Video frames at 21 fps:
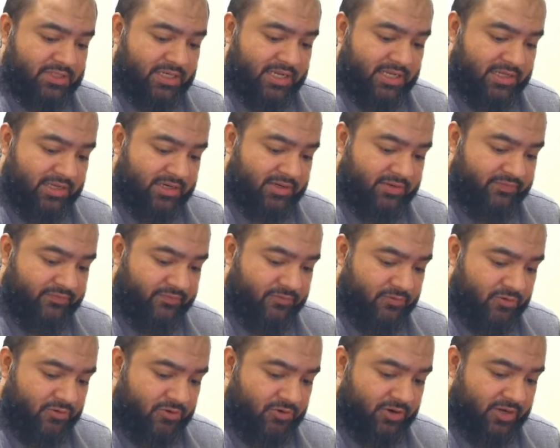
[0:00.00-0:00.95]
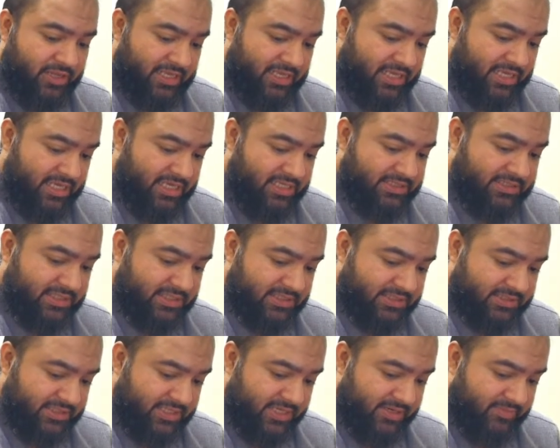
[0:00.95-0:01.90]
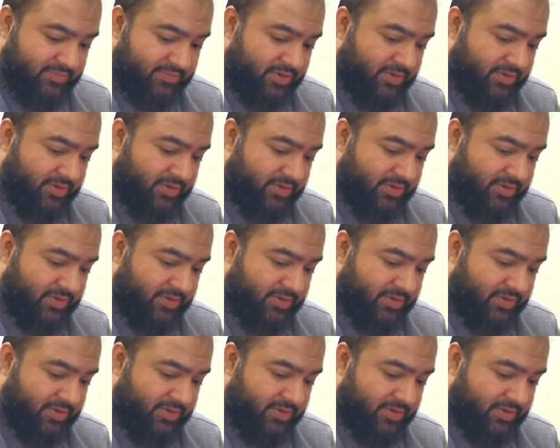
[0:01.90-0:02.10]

-4 is 16.